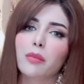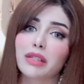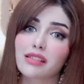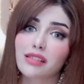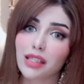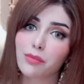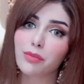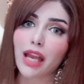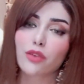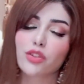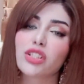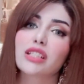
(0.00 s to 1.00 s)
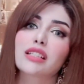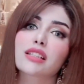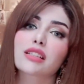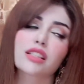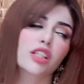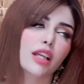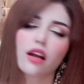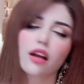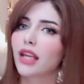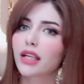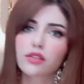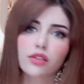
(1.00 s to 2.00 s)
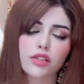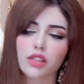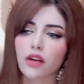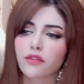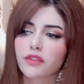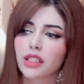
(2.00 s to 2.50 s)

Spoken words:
but deep down she can't lie to herself.